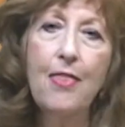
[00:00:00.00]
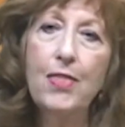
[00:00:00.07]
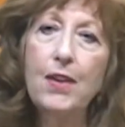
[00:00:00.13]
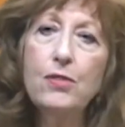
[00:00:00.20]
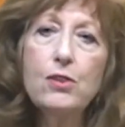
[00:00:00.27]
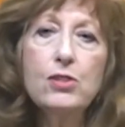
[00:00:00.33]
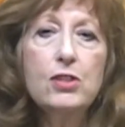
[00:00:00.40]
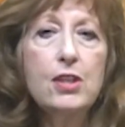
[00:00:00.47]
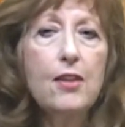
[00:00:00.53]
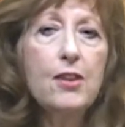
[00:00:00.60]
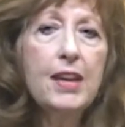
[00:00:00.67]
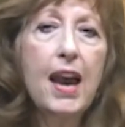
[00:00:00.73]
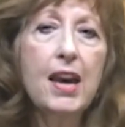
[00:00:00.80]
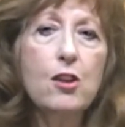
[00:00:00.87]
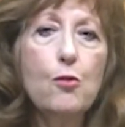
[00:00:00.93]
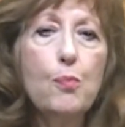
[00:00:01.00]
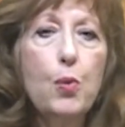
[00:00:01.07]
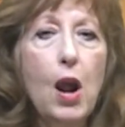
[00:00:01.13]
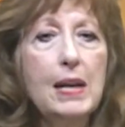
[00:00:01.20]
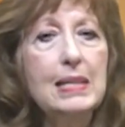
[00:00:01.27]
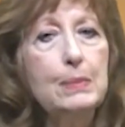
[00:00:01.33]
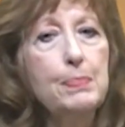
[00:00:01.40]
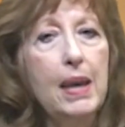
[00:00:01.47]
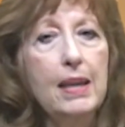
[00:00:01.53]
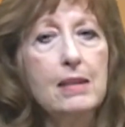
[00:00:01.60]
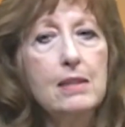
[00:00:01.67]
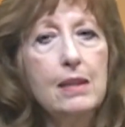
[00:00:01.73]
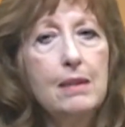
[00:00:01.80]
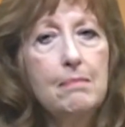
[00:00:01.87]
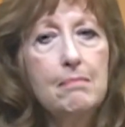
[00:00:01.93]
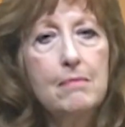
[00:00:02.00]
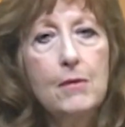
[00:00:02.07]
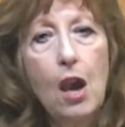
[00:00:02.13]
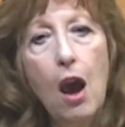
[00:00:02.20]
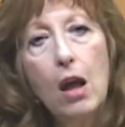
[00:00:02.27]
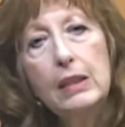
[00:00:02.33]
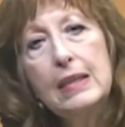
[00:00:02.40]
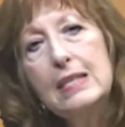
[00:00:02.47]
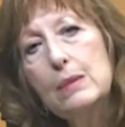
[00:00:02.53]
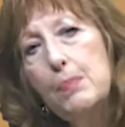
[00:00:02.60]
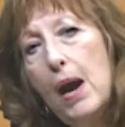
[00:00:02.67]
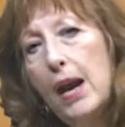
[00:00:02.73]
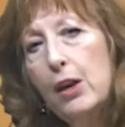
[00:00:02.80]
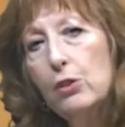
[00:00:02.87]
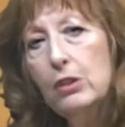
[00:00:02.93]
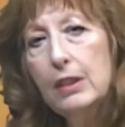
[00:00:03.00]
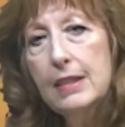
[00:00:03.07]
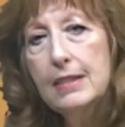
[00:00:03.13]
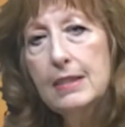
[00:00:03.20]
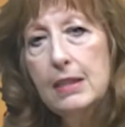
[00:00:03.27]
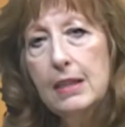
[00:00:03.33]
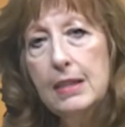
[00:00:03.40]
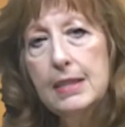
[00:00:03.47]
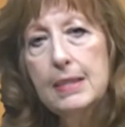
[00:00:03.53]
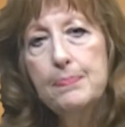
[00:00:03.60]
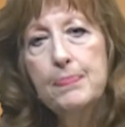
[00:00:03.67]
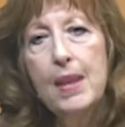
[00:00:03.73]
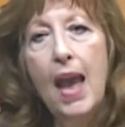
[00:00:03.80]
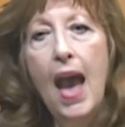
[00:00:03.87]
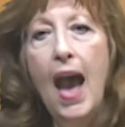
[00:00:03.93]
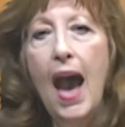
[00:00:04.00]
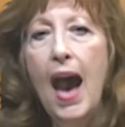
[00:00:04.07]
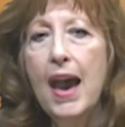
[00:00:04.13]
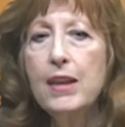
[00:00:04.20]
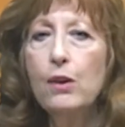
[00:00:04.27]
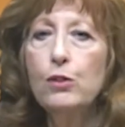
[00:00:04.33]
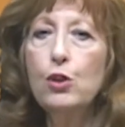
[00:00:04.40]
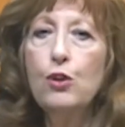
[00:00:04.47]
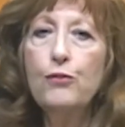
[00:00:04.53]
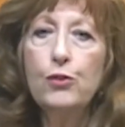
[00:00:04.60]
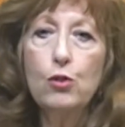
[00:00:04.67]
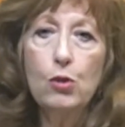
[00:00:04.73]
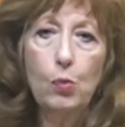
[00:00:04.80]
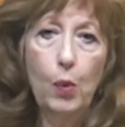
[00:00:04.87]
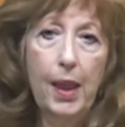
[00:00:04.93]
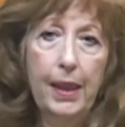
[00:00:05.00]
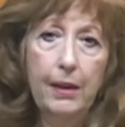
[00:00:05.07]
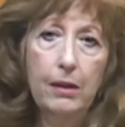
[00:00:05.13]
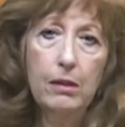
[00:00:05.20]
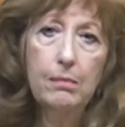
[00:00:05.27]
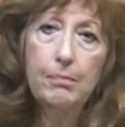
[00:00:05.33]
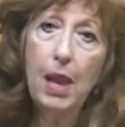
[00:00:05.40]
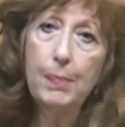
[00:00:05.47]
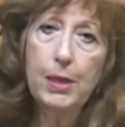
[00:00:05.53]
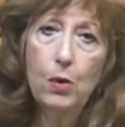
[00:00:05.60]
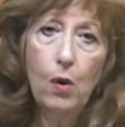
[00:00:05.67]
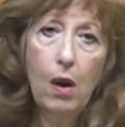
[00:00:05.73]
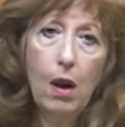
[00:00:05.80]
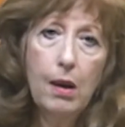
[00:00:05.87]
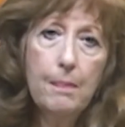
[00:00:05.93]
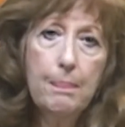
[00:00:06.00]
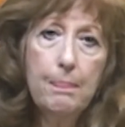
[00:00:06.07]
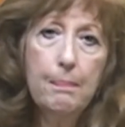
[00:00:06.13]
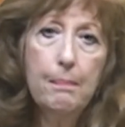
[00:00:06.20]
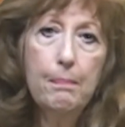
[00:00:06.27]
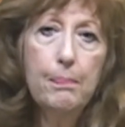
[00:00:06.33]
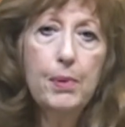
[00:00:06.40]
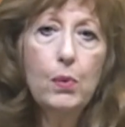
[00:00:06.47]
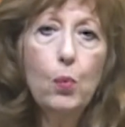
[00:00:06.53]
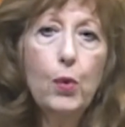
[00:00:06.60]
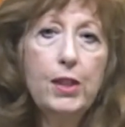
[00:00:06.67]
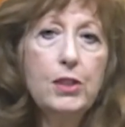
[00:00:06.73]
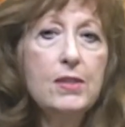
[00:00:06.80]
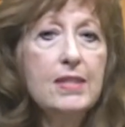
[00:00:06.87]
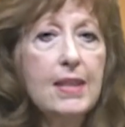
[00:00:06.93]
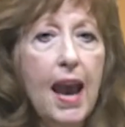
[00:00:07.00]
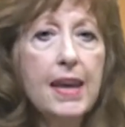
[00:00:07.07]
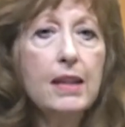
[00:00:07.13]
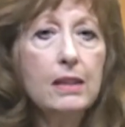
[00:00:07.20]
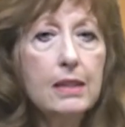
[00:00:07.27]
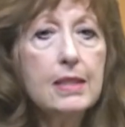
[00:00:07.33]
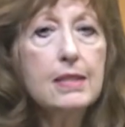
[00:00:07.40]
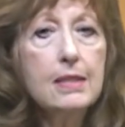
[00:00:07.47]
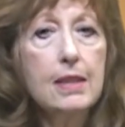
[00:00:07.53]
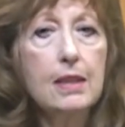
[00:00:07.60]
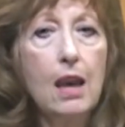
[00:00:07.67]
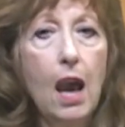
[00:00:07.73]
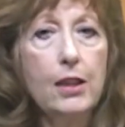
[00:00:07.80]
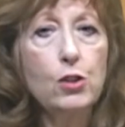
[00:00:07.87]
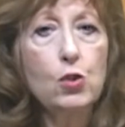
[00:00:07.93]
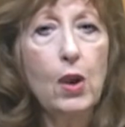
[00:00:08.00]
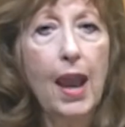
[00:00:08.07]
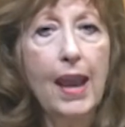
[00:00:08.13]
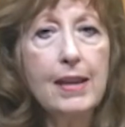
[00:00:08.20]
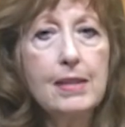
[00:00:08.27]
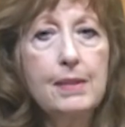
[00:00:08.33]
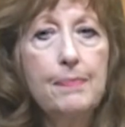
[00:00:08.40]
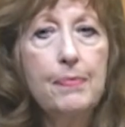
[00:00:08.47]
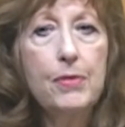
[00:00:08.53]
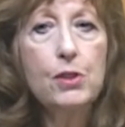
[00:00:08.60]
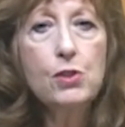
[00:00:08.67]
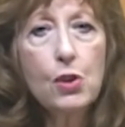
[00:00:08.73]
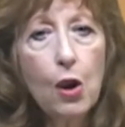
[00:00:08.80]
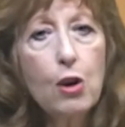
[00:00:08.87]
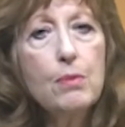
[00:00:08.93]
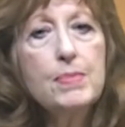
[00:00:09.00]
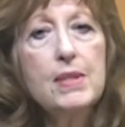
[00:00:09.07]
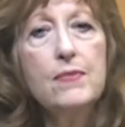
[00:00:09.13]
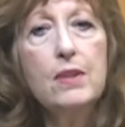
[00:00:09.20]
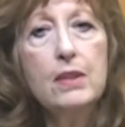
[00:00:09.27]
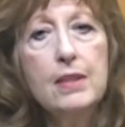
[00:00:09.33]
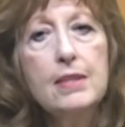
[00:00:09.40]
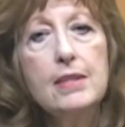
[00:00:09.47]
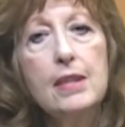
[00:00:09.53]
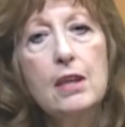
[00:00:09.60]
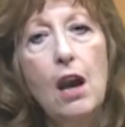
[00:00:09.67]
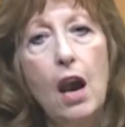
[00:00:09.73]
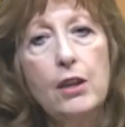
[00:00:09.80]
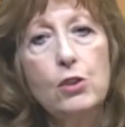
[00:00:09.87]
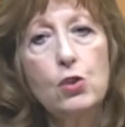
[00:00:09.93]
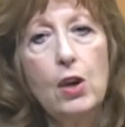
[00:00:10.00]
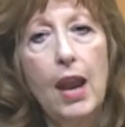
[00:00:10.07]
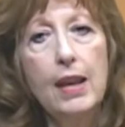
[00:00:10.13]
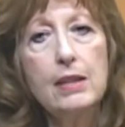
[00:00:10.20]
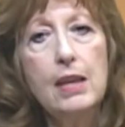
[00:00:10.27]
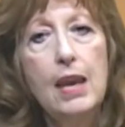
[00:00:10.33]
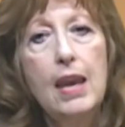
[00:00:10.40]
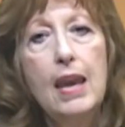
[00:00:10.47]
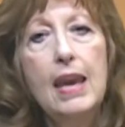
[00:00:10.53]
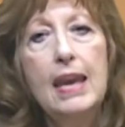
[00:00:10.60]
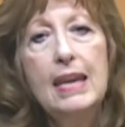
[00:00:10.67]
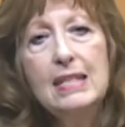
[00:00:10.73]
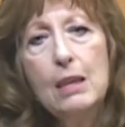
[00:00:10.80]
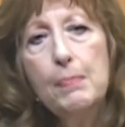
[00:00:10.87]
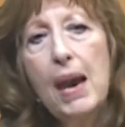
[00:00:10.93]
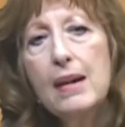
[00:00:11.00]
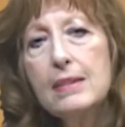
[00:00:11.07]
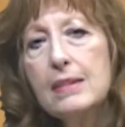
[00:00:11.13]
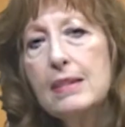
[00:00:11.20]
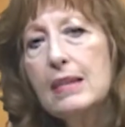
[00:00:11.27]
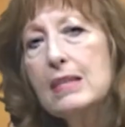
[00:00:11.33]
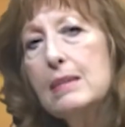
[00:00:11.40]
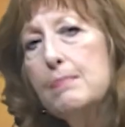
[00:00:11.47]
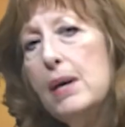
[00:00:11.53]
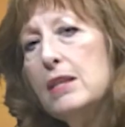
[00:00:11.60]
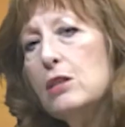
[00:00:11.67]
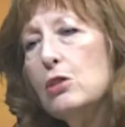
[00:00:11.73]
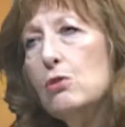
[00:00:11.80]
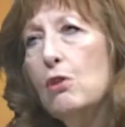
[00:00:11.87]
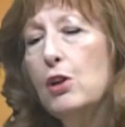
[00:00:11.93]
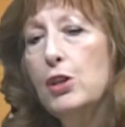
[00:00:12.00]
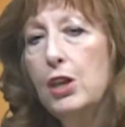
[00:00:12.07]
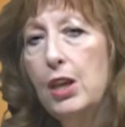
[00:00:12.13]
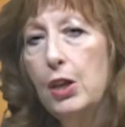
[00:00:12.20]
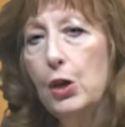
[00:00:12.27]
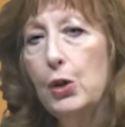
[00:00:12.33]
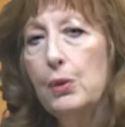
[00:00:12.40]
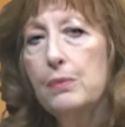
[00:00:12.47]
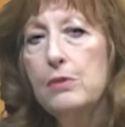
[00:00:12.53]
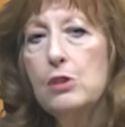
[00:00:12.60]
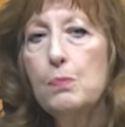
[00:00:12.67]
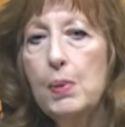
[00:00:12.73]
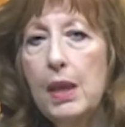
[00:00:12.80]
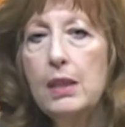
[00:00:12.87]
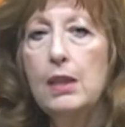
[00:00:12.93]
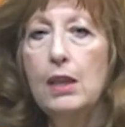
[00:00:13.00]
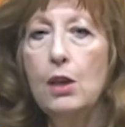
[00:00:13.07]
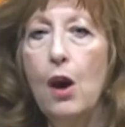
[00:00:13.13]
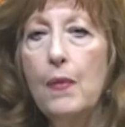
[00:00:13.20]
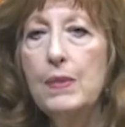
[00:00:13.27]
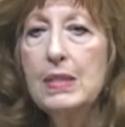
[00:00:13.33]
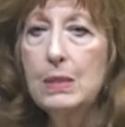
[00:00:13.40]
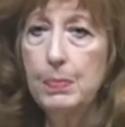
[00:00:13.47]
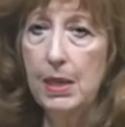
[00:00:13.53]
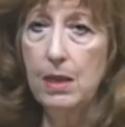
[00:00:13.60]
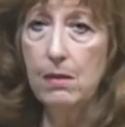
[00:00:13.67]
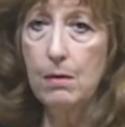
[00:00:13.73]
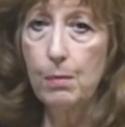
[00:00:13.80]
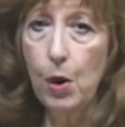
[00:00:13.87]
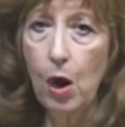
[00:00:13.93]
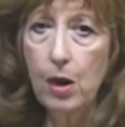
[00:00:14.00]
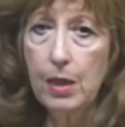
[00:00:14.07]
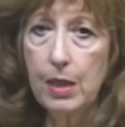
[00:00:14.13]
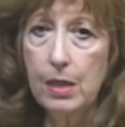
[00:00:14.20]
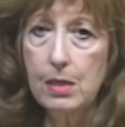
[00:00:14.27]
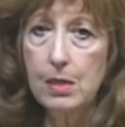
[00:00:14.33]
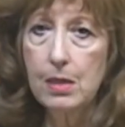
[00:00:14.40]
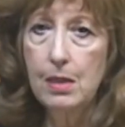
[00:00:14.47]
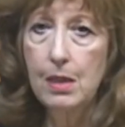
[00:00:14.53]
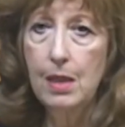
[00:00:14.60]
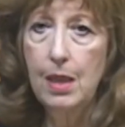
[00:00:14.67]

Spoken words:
Then there's another kind of prospecting called expired listings. I don't know if you're aware, maybe you are, but when you sign a listing contract, the terms of the listing contract is about 6 months or a year, depending on the speed of the market.